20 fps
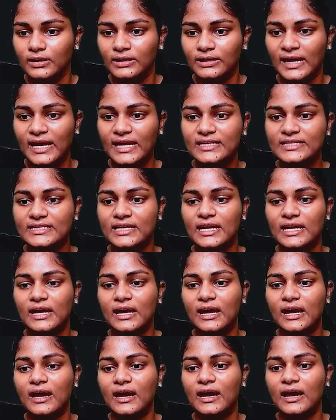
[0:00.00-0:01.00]
right?
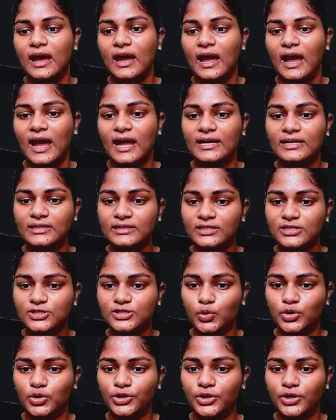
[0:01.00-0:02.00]
And the
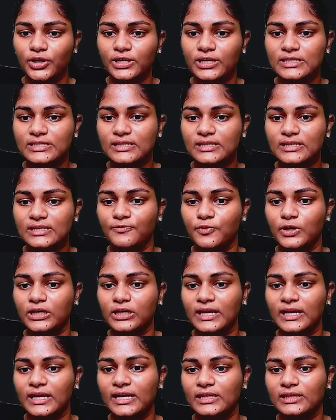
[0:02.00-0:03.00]
solenoid is
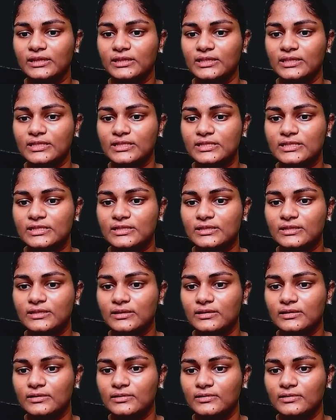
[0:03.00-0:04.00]
somewhat like this.
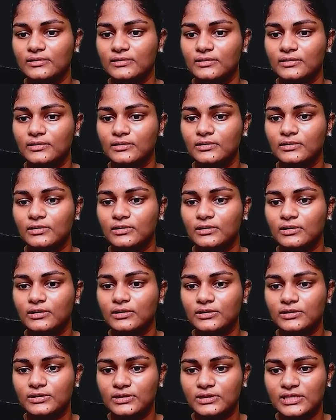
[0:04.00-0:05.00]

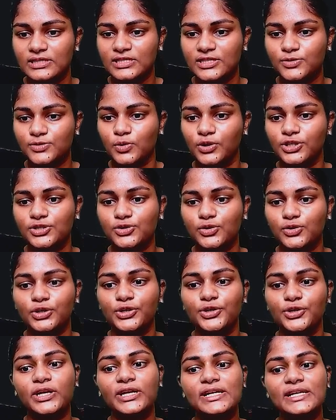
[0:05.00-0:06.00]
This is what a
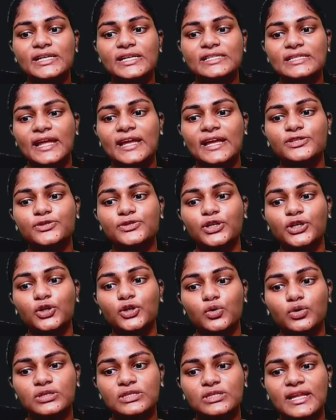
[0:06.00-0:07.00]
solenoid is like. So it
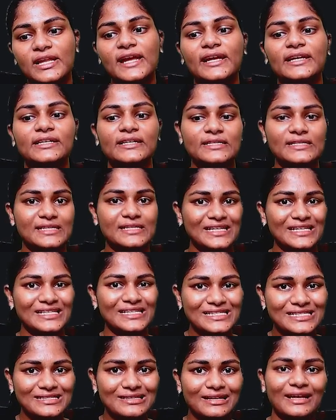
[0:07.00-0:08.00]
looks like
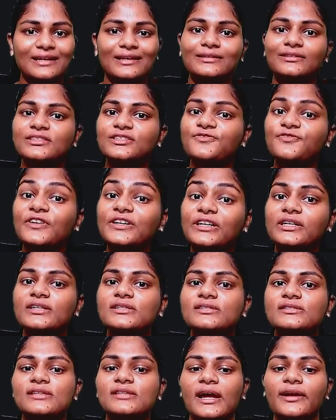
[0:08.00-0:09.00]
it is fitted
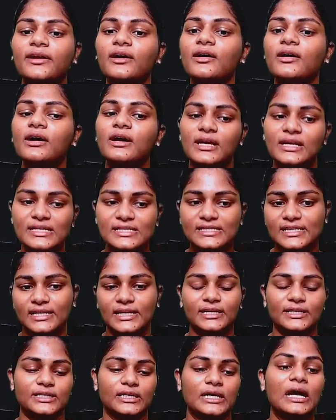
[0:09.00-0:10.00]
inside a
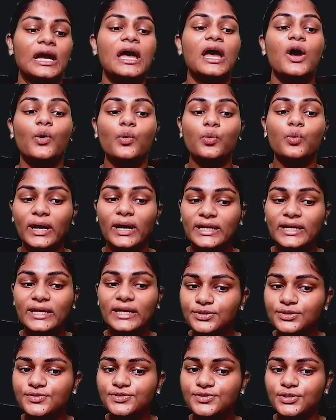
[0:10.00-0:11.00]
cylinder. One
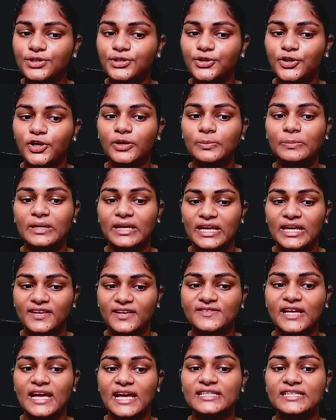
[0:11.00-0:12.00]
end of the solenoid
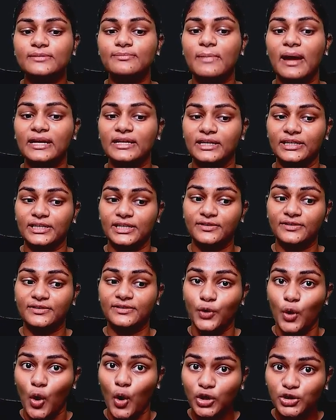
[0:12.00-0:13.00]
behaves as a magnetic
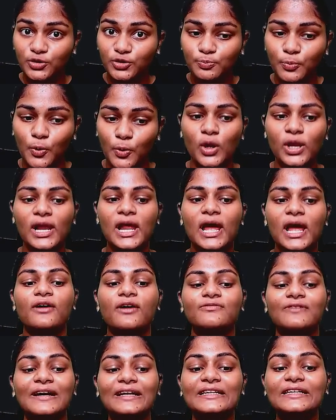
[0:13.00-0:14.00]
north pole
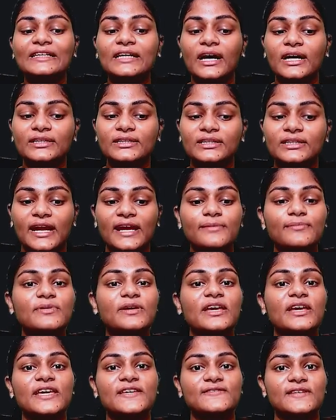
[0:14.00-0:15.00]
while the other end
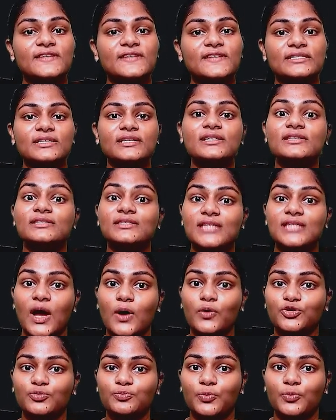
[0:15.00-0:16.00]
behaves as a
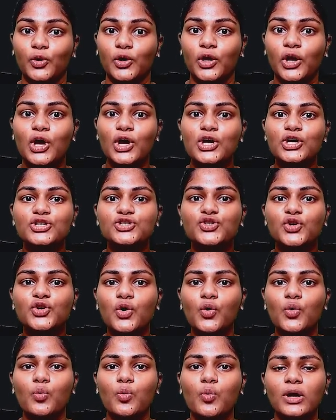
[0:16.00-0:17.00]
south pole.
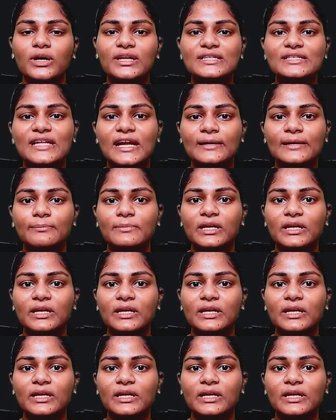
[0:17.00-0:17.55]
So what does that